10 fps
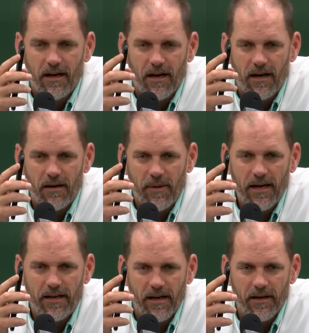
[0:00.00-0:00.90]
uh,
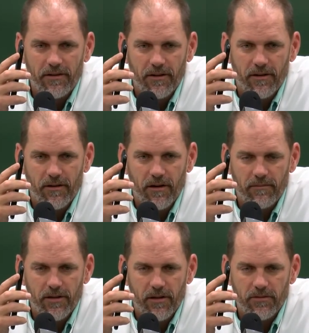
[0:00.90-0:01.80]
my character,
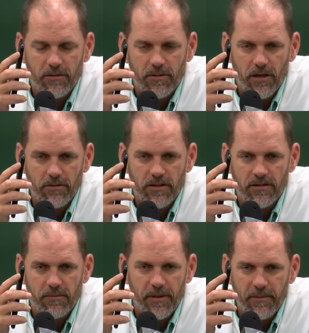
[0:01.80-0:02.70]
are you know some
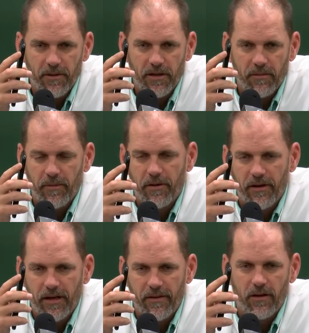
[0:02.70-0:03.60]
coaches and people in the
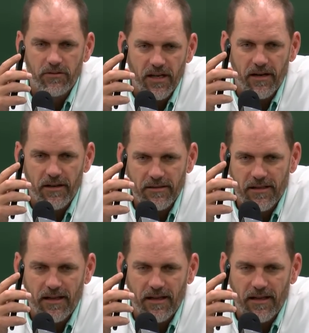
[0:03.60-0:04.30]
community in those areas,